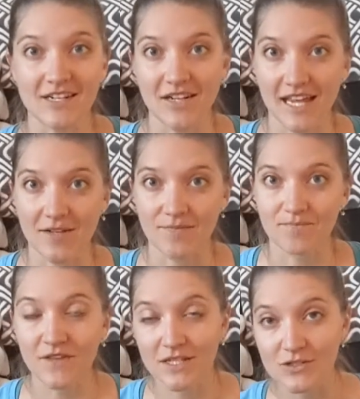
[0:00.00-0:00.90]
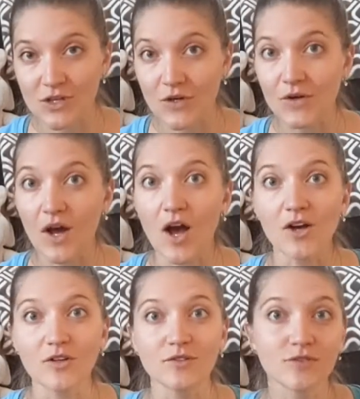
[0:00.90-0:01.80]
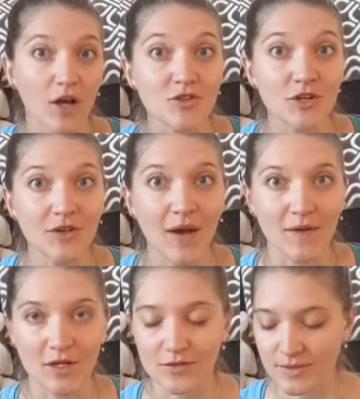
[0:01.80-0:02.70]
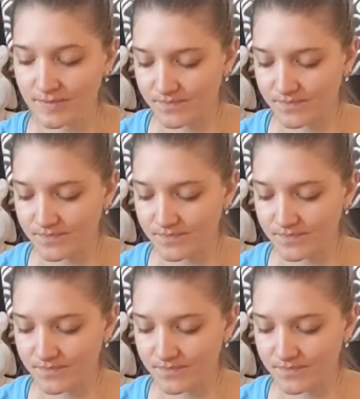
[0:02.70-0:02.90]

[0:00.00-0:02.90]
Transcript: they're in. So I'll show you how it goes.